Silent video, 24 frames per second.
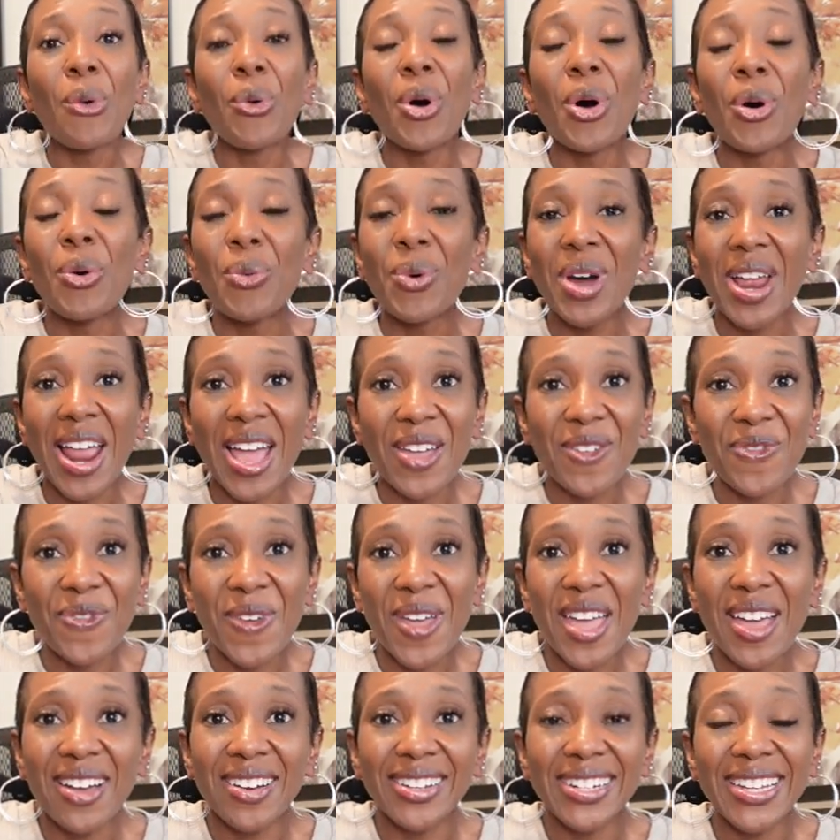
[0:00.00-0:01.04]
Well, what I
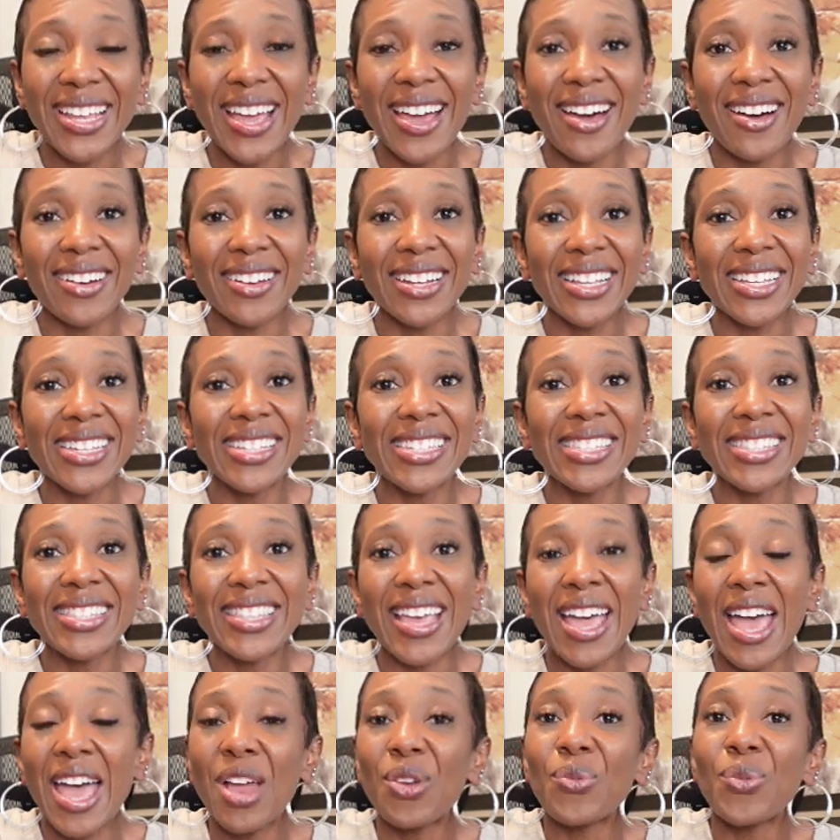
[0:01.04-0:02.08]
found out is
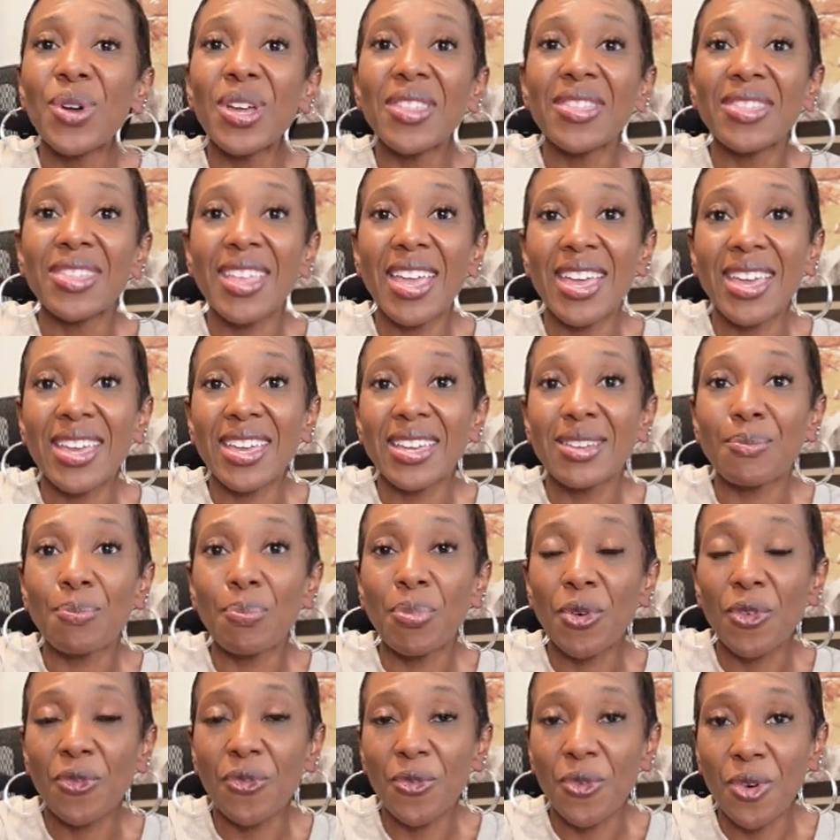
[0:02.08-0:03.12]
that when they
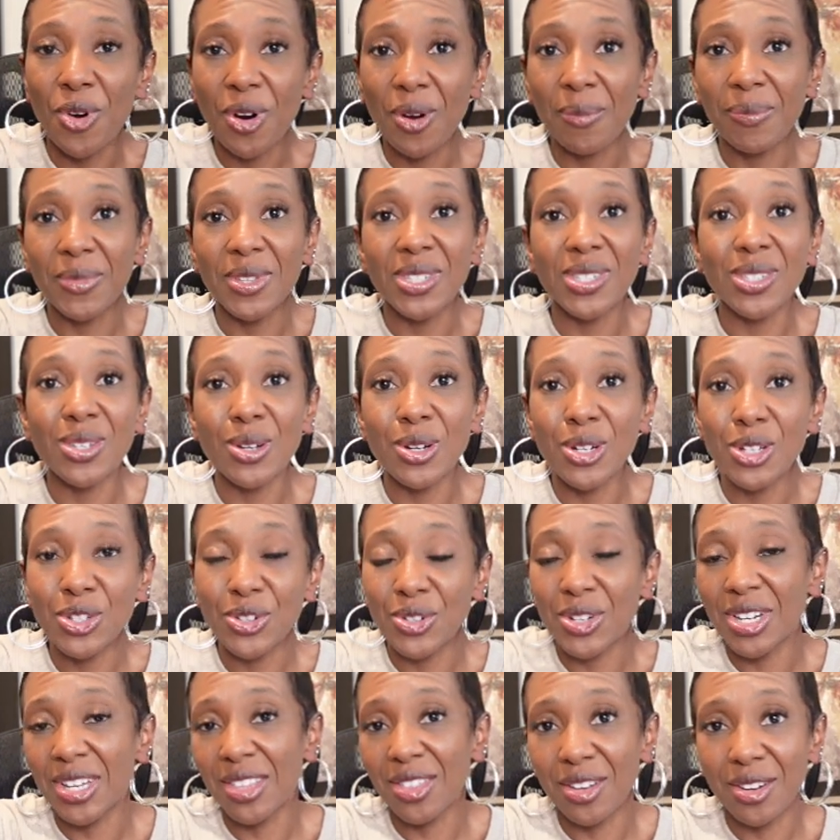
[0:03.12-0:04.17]
perform the
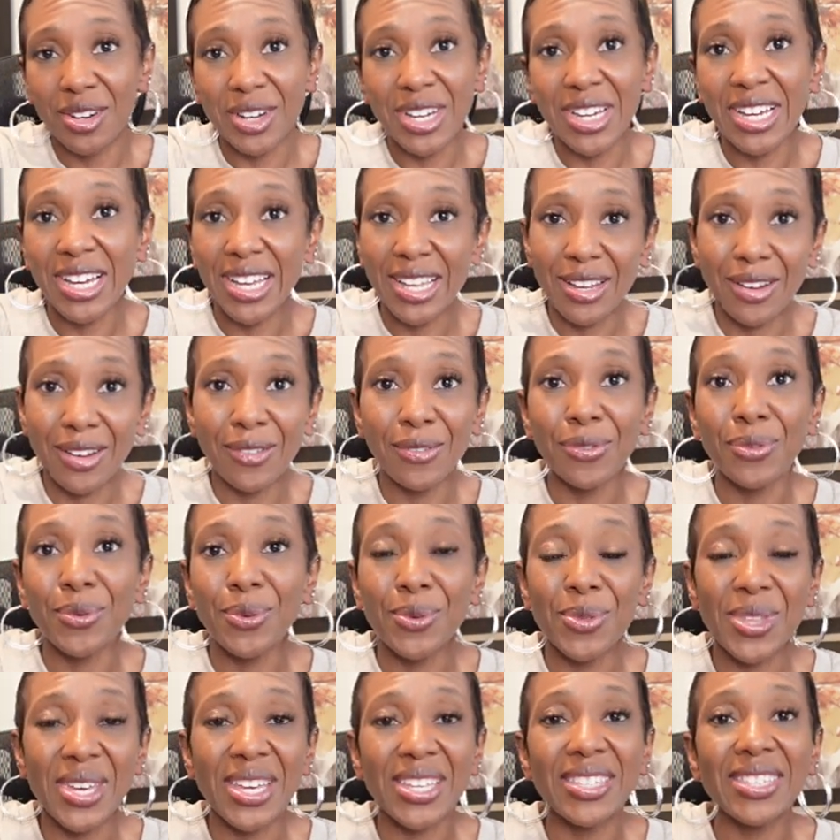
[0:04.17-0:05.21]
surgery and they're cutting
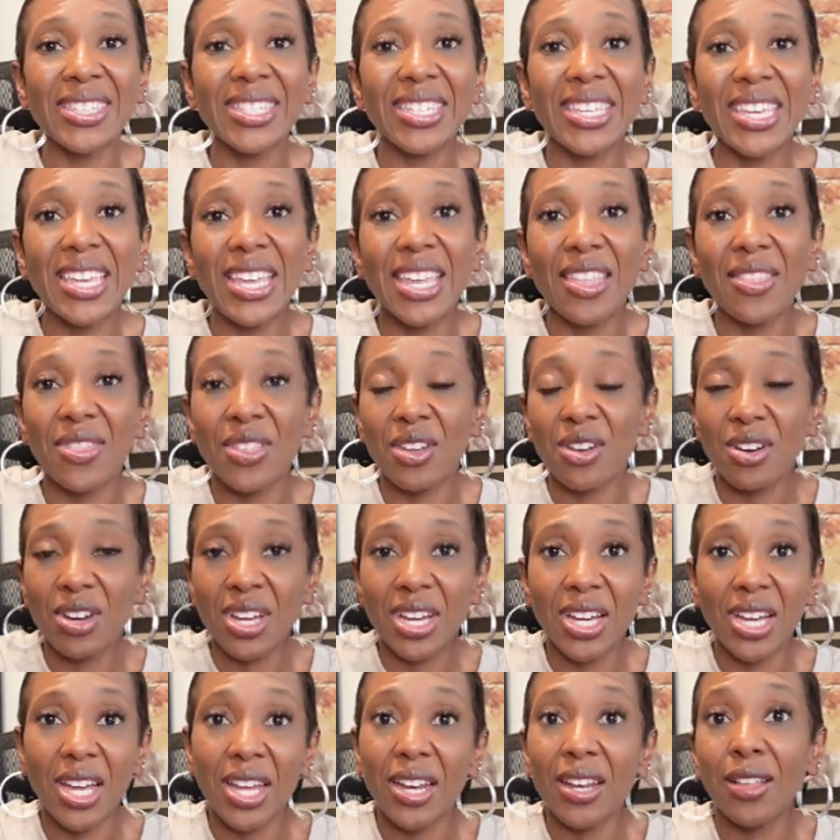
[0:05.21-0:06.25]
through that skin, they're
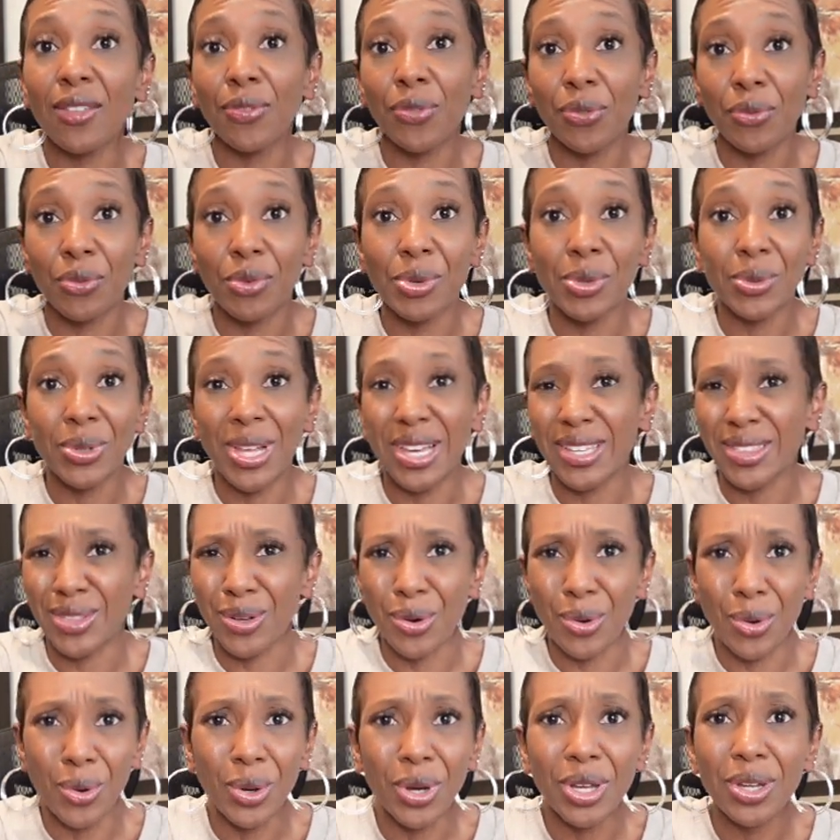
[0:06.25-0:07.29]
cutting through like
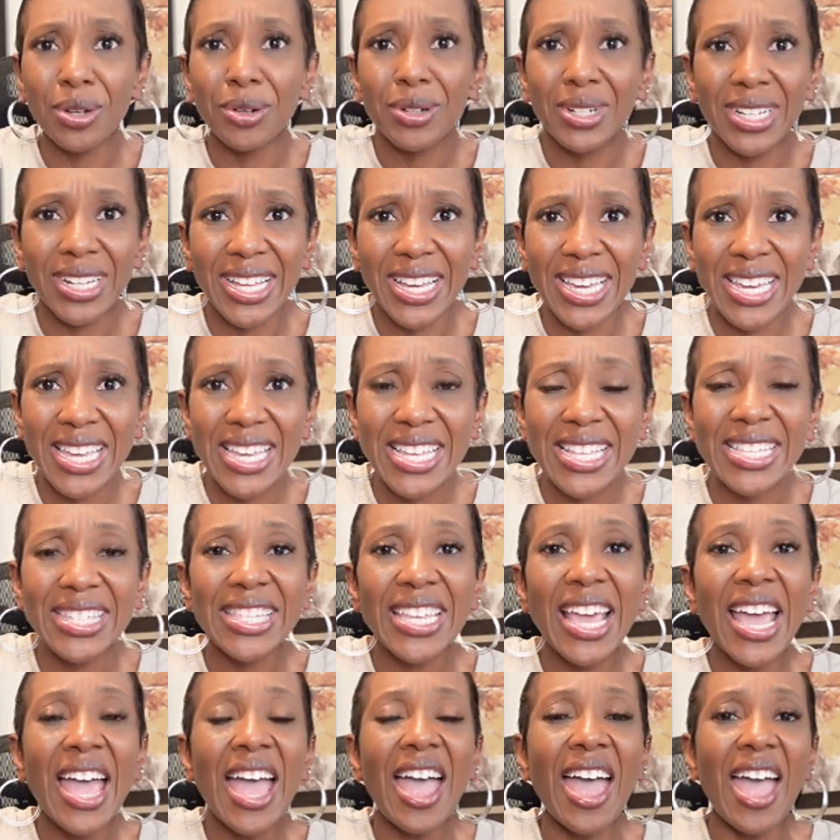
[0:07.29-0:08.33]
the oil glands.